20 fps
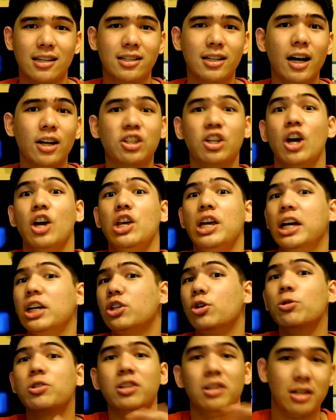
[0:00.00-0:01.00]
As such,
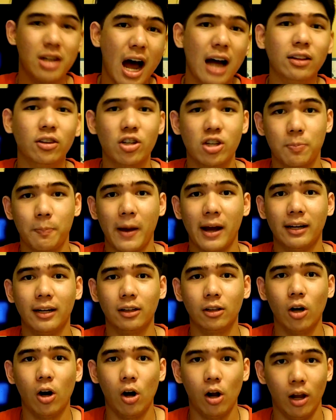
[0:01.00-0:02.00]
you can choose not to
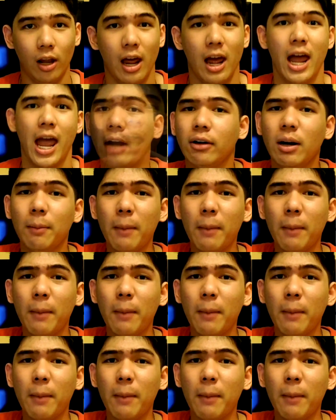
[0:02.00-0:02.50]
spend at all.